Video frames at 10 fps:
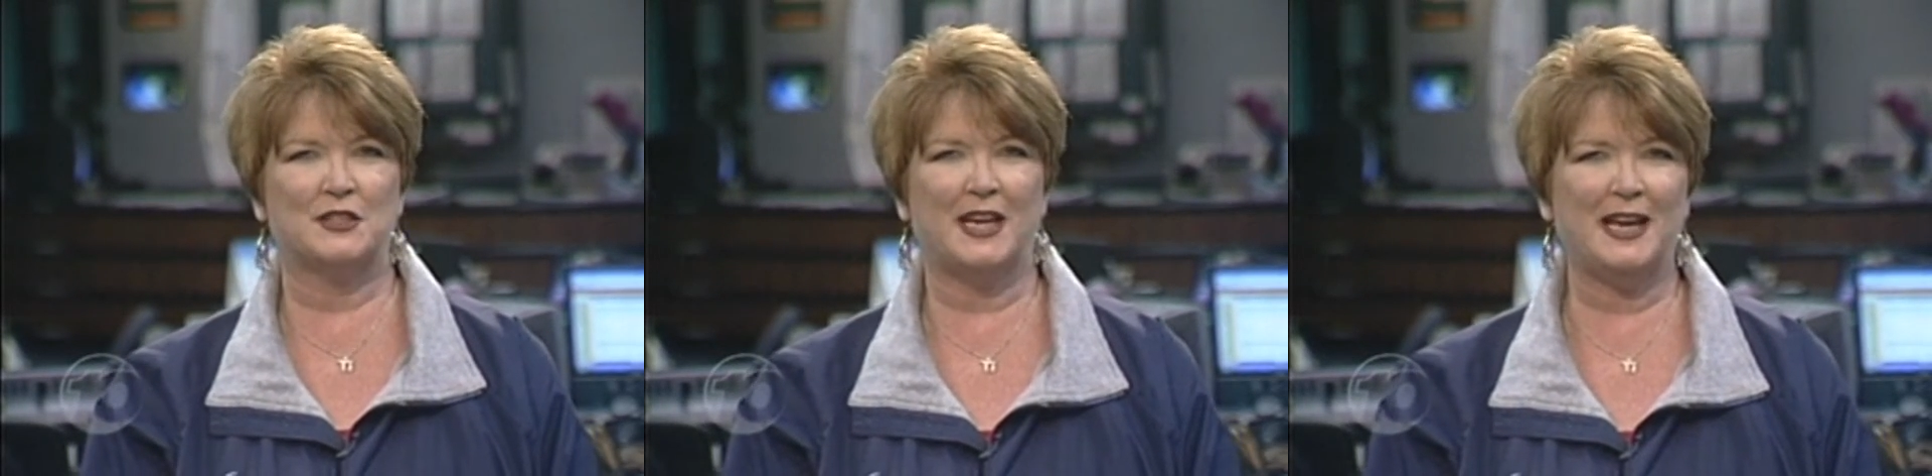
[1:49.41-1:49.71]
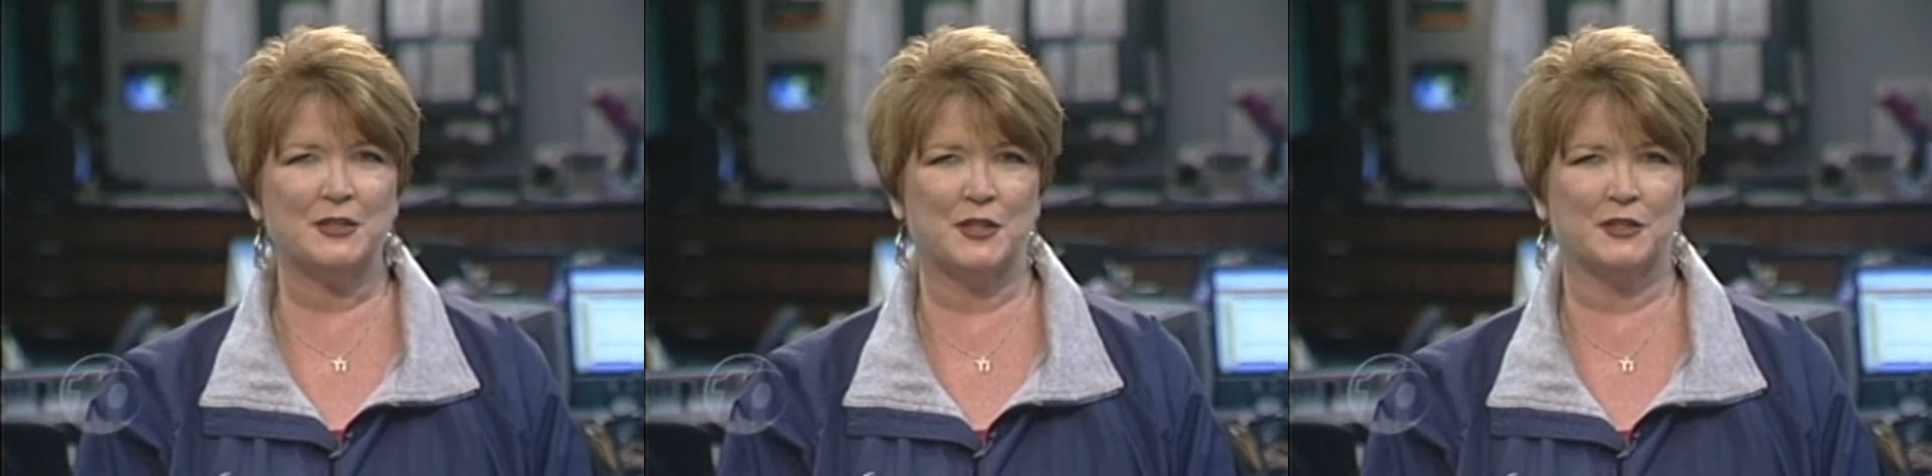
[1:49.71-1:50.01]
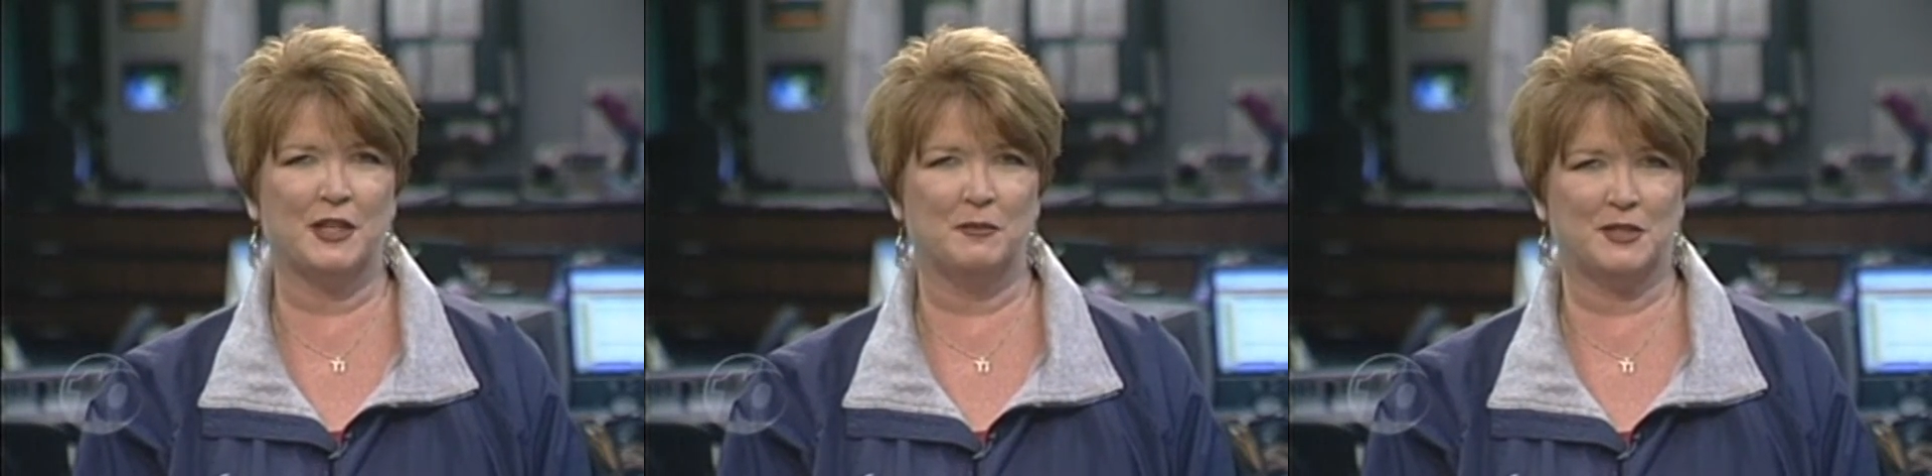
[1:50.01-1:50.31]
toxic
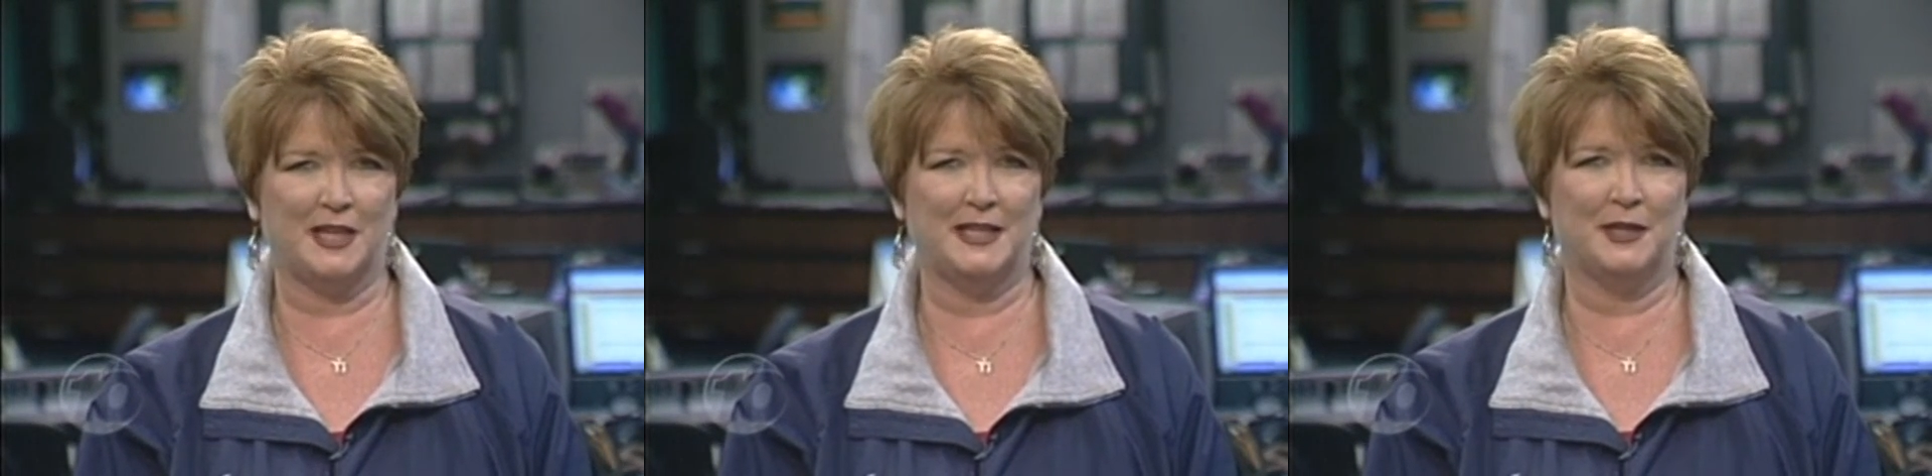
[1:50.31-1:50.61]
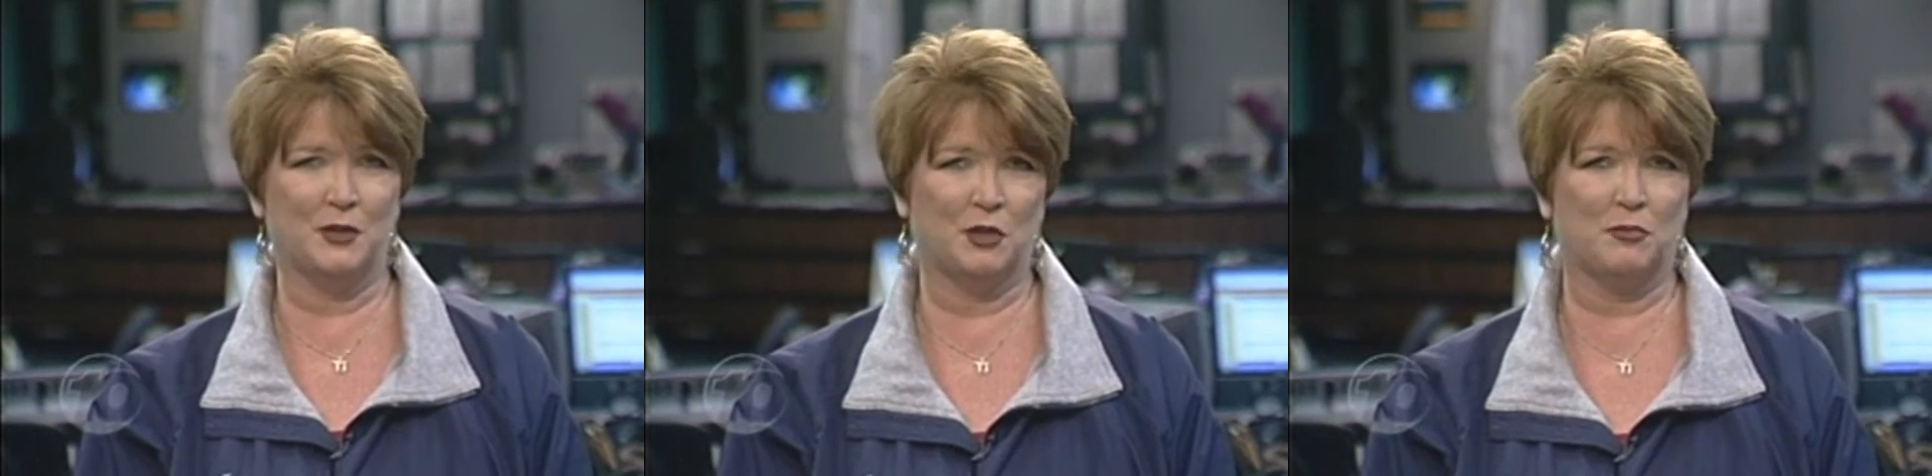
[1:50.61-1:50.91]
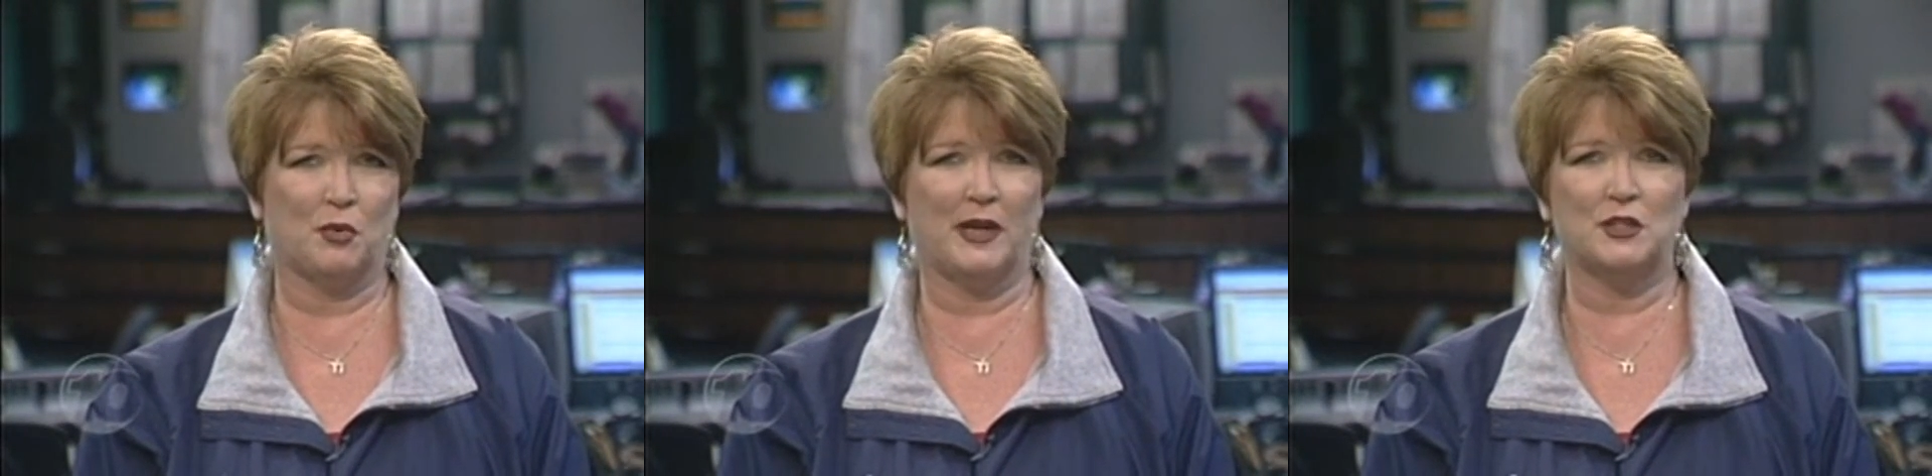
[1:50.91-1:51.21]
dump site under the
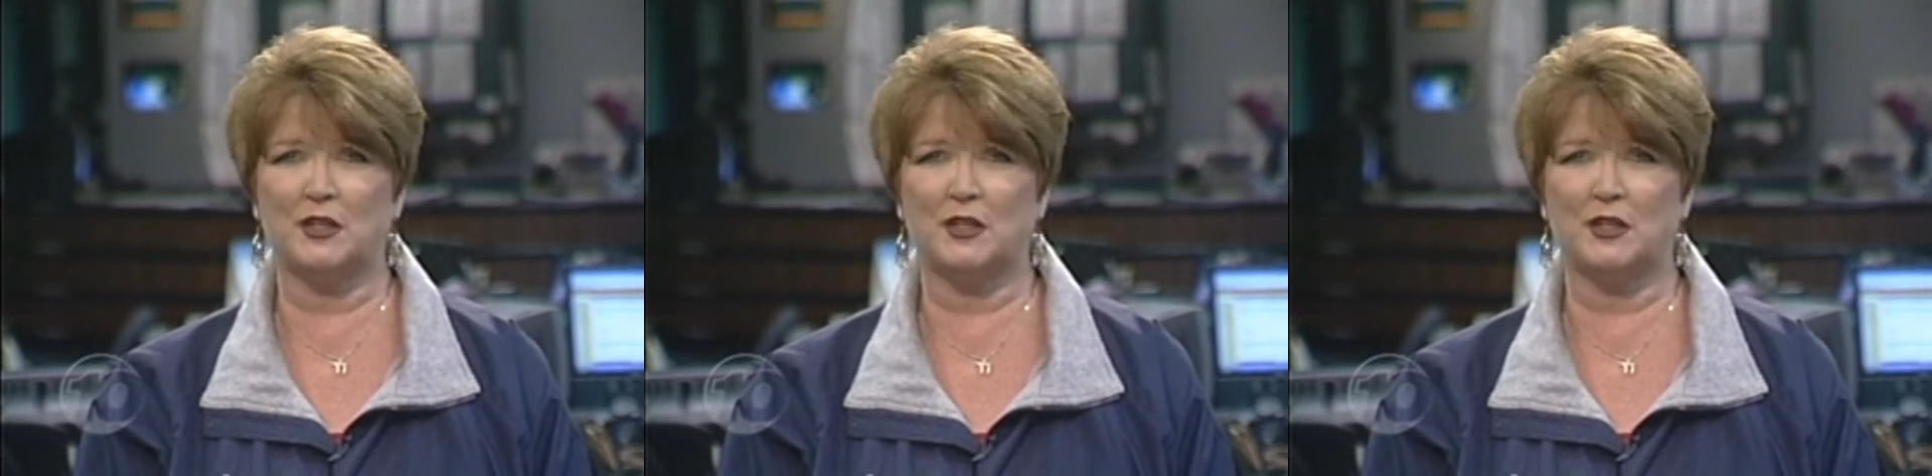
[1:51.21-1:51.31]
bridge.